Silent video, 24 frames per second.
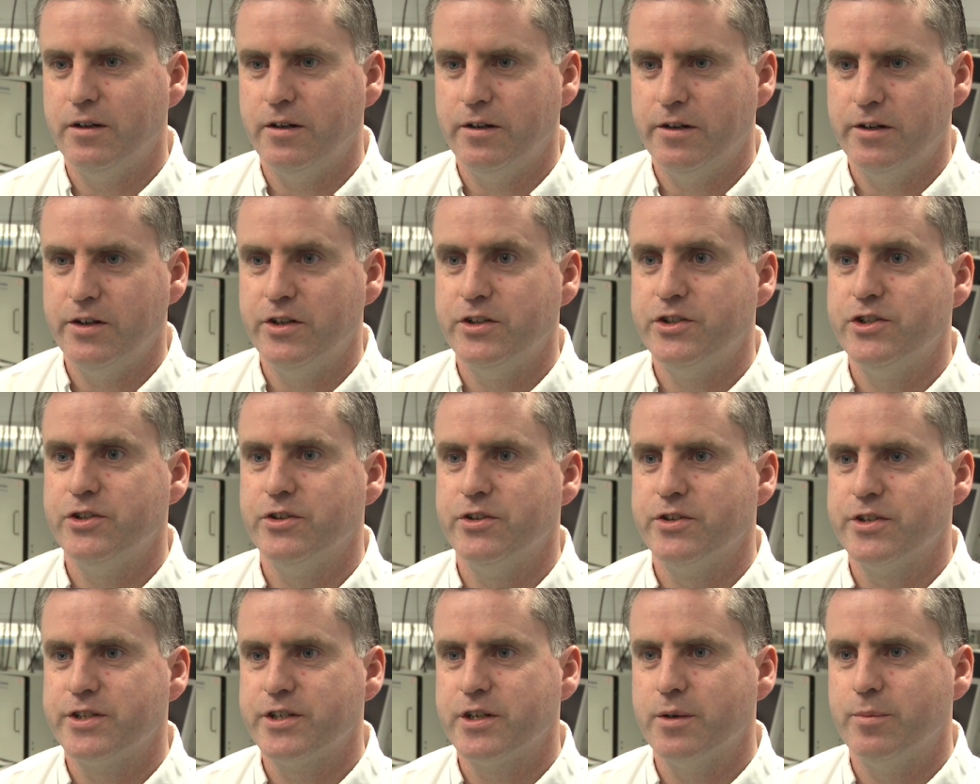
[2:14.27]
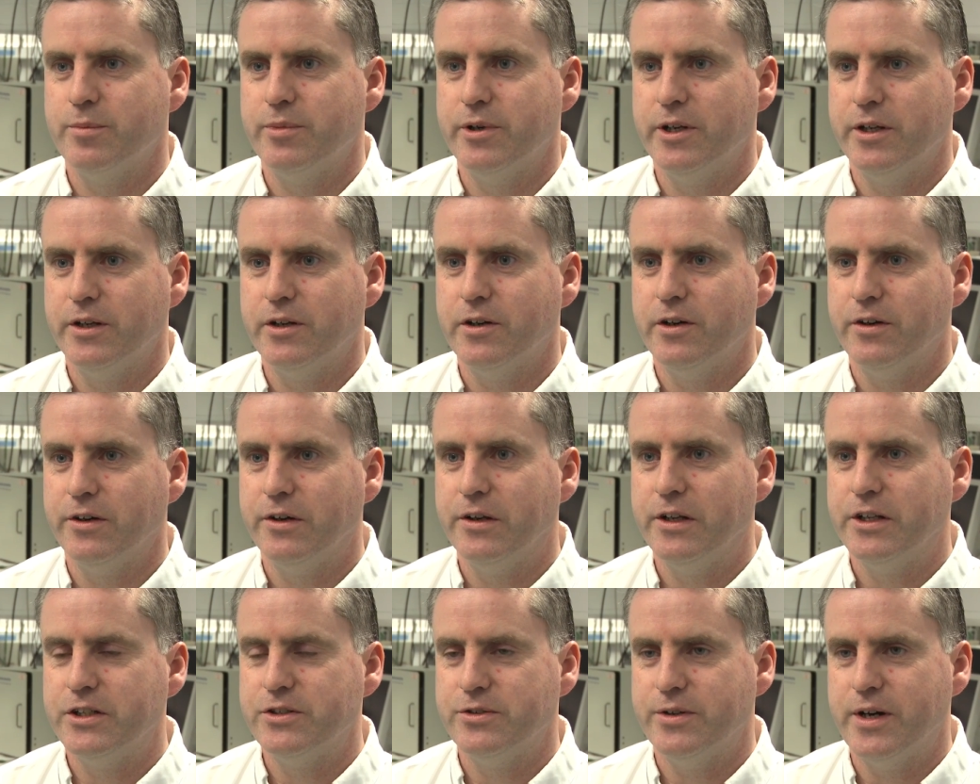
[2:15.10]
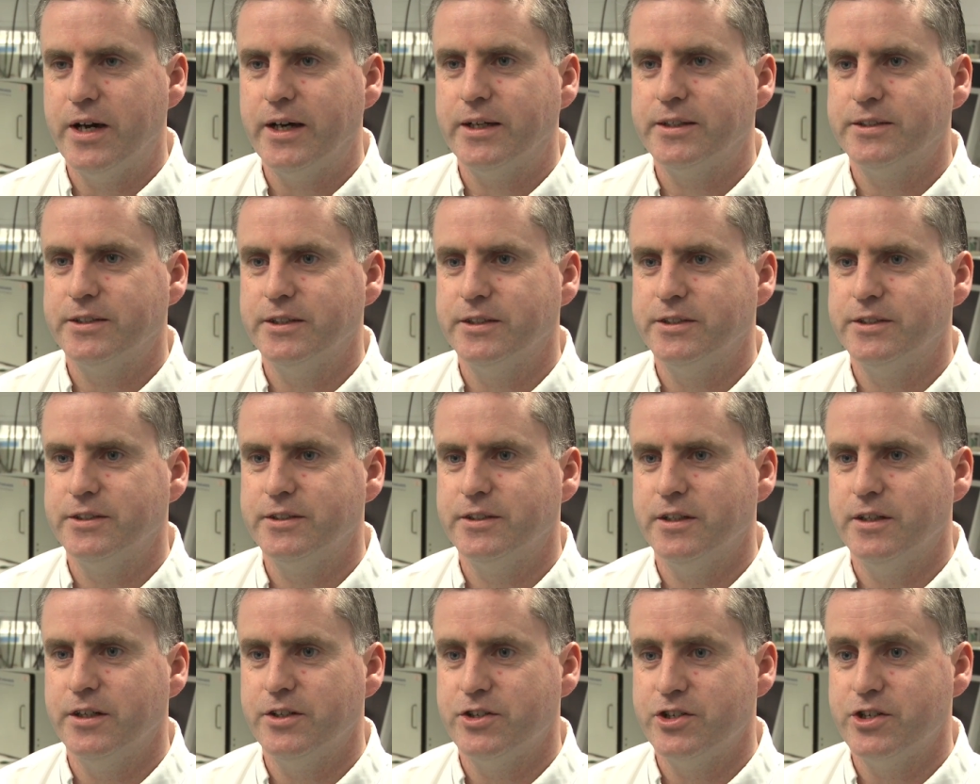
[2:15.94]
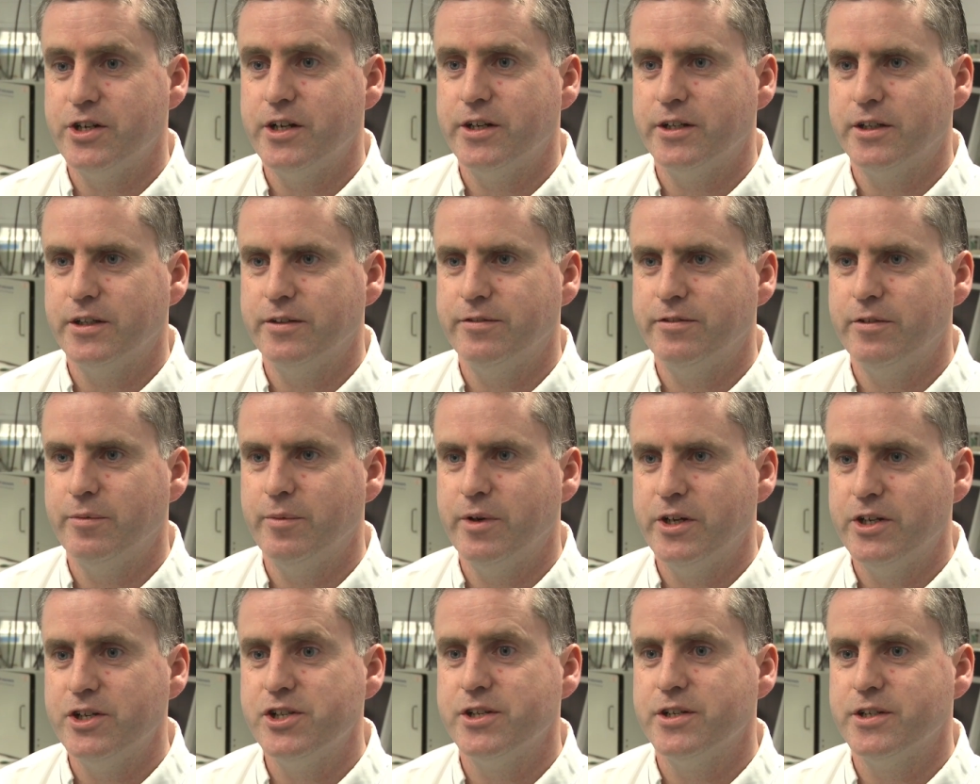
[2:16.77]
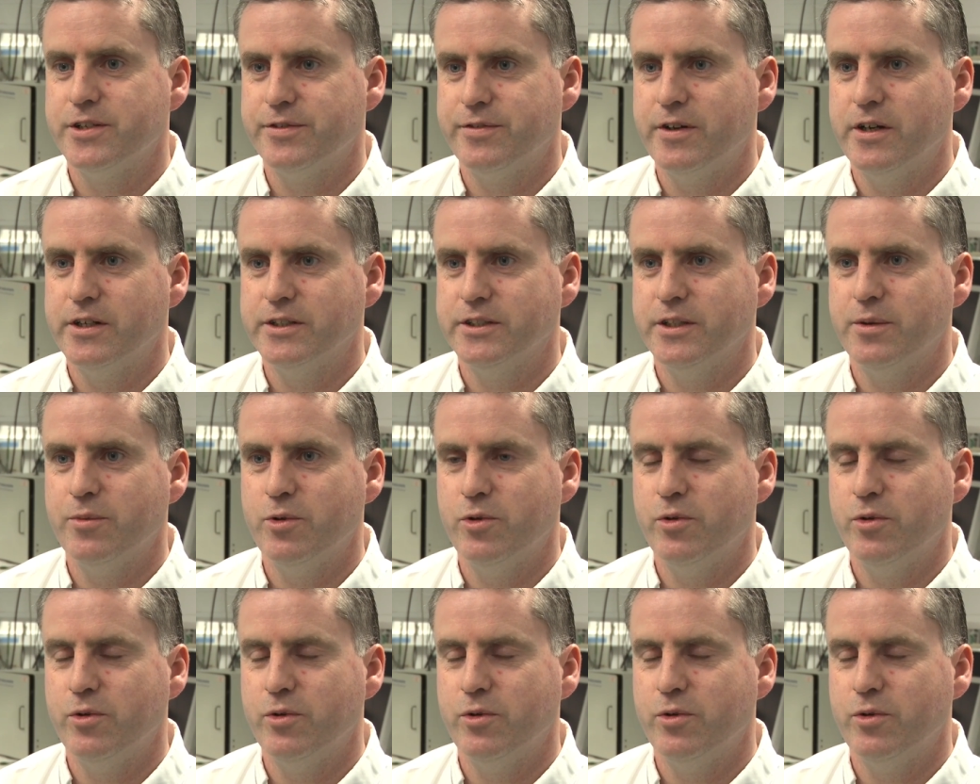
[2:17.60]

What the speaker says: or an insurance company currently to access genetic information, as far as I'm